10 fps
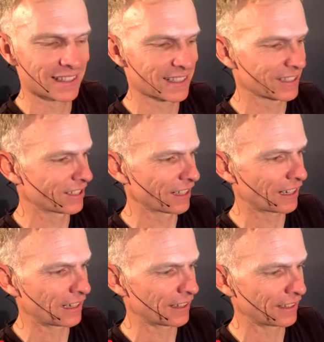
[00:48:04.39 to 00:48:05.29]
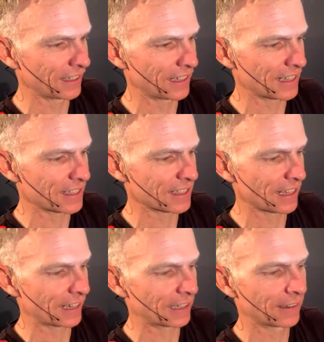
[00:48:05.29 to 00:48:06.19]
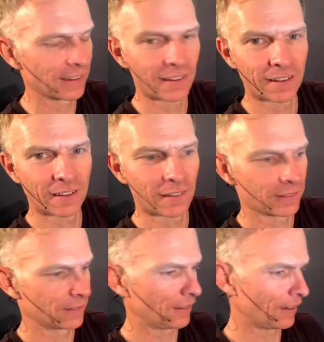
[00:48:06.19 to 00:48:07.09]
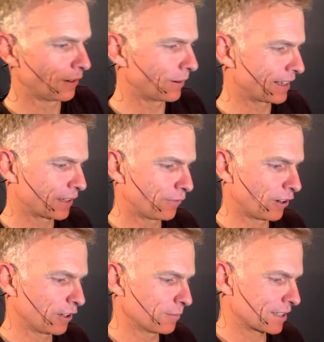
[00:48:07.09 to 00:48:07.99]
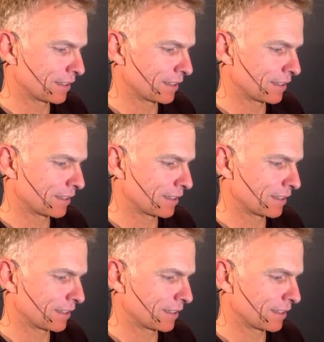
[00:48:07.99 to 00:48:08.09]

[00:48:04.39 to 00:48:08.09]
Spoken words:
This is the kind of thing he does. Is like, oh wait, the volume.